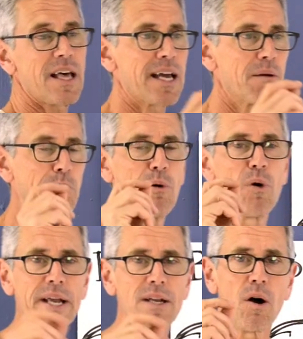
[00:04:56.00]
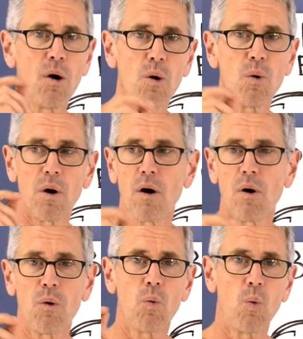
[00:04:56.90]
like
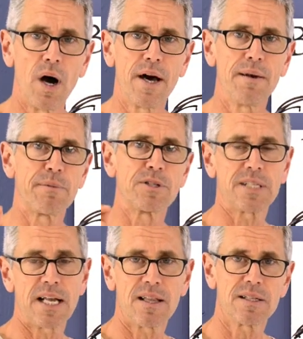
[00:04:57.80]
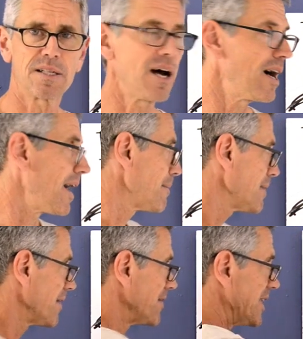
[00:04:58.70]
0.001% of the time
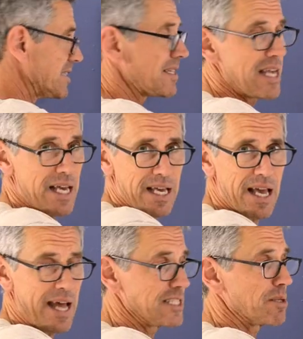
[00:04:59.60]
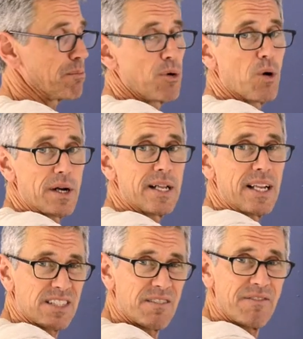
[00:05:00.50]
this thing and it's important
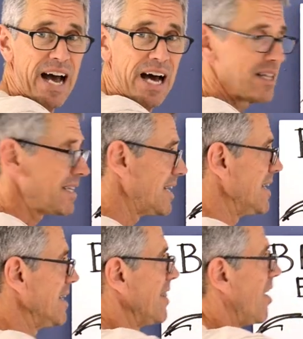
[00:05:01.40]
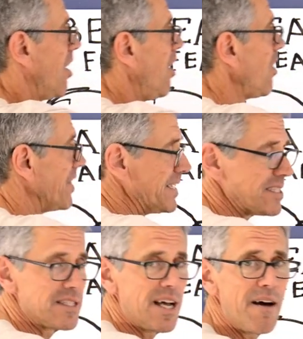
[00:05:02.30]
and it's valid. All this
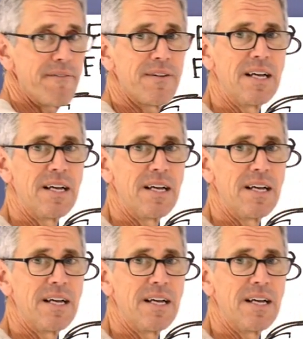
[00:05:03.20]
stuff